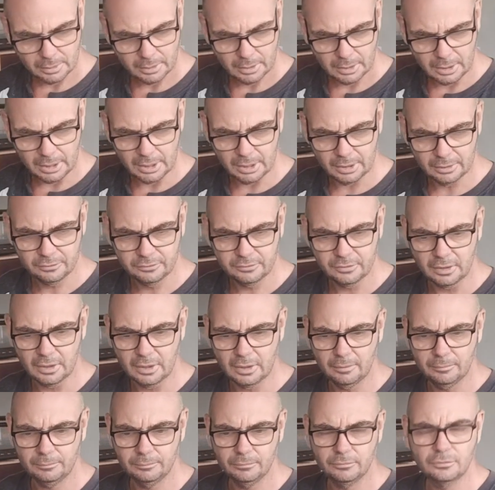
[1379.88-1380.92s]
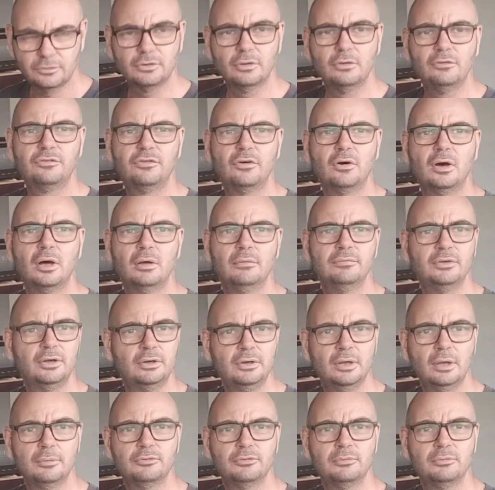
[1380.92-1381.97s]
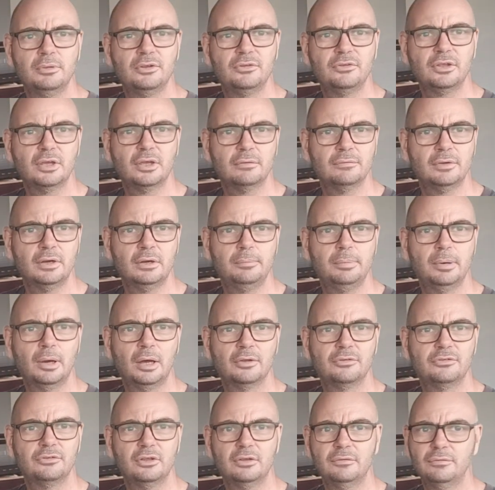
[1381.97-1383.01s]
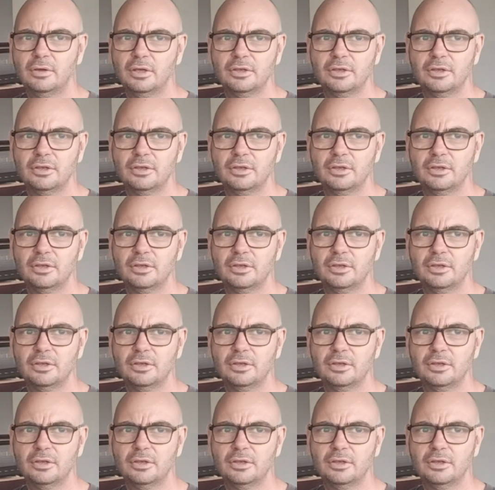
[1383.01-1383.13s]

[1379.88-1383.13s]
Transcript: And so far I'm very optimistic, I'm very positive.